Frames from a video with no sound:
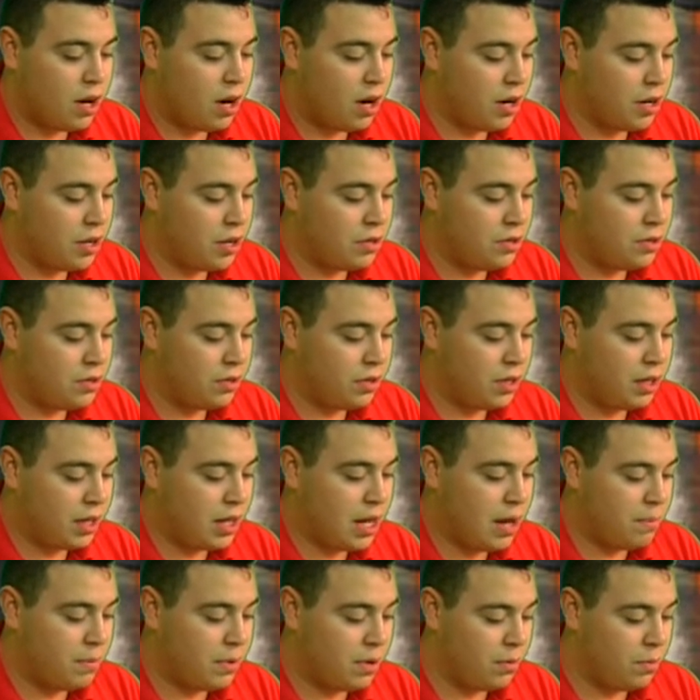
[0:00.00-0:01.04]
are usually
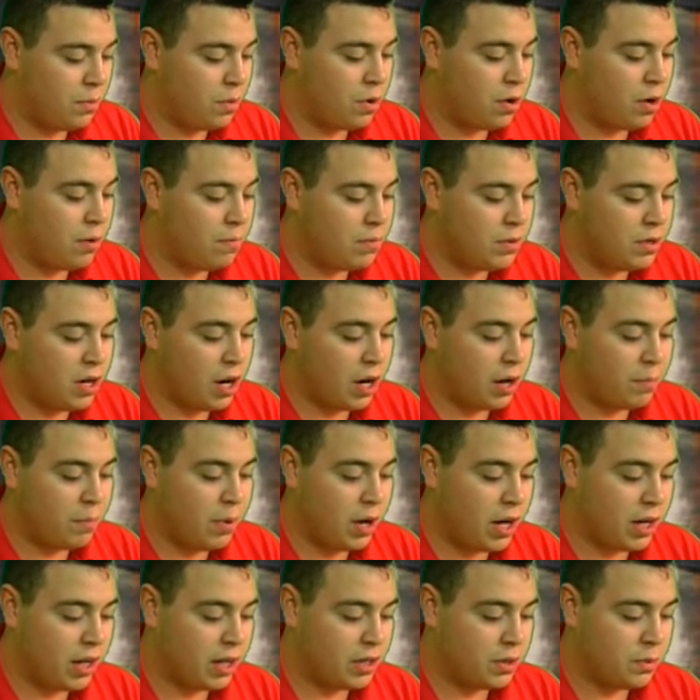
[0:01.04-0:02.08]
kept in warm, dark
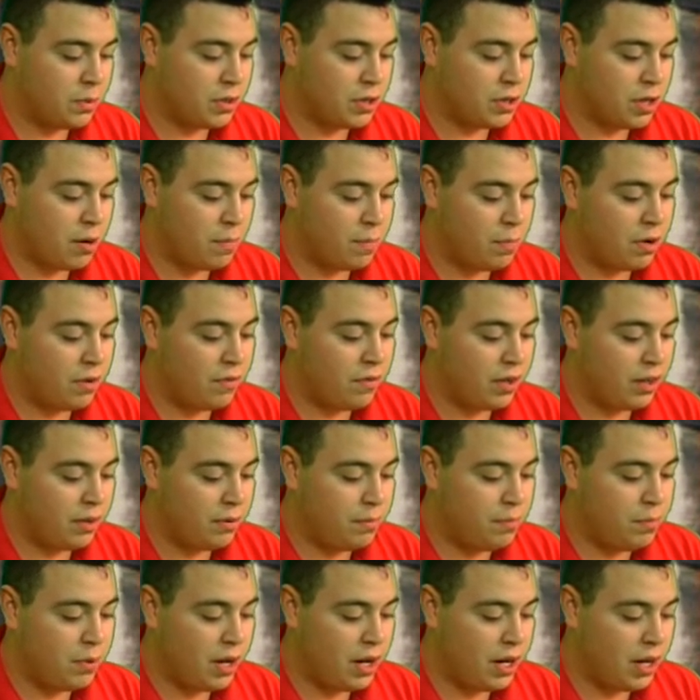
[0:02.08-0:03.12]
pockets, which are
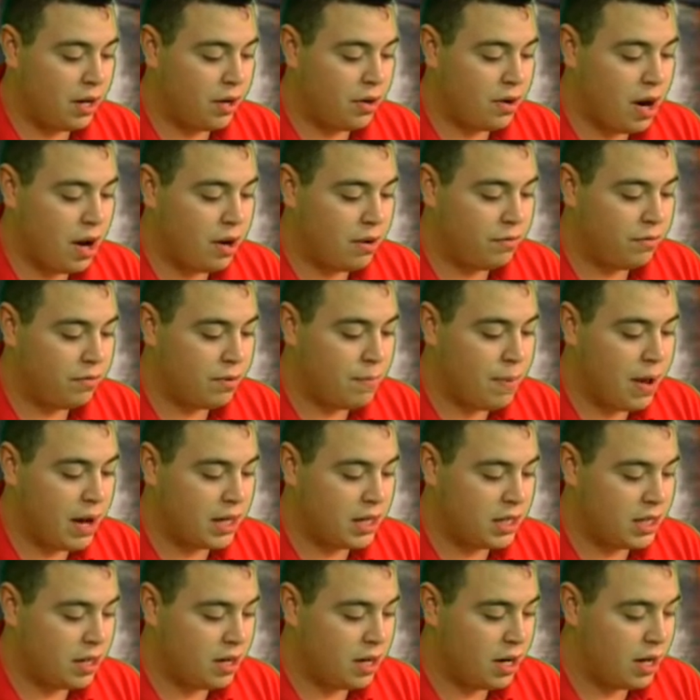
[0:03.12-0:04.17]
perfect breeding ground for
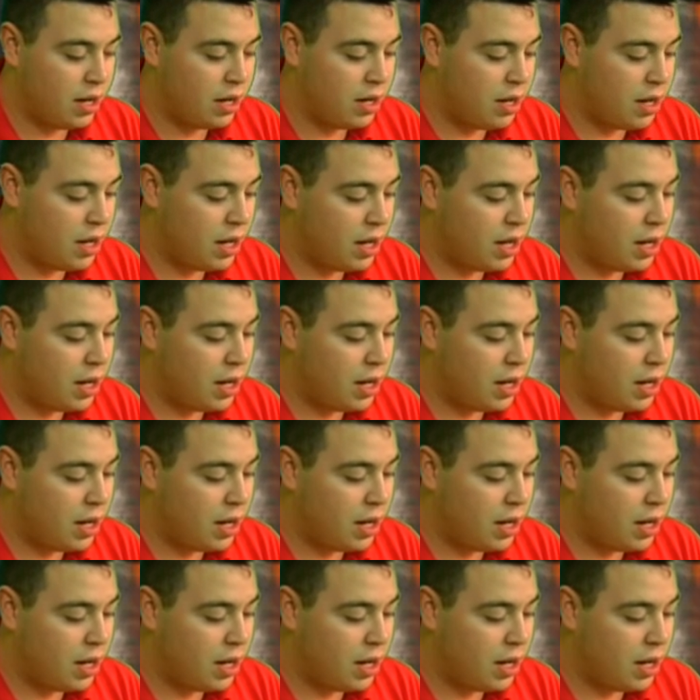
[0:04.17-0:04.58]
bacteria.